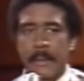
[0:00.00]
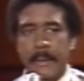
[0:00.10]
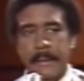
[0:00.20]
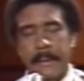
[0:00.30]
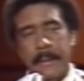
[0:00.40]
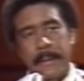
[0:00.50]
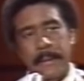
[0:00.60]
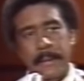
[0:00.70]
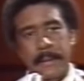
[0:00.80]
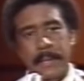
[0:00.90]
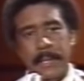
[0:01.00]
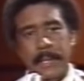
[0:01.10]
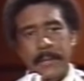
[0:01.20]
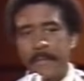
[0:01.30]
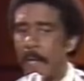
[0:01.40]
So shit
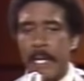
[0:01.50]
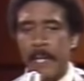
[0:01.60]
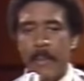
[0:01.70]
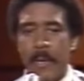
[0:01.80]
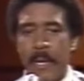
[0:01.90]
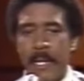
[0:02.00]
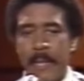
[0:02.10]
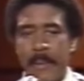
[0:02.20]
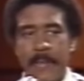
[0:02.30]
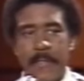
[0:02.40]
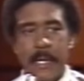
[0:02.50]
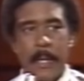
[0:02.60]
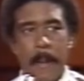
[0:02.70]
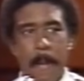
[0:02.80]
is funky, boy. They be funky.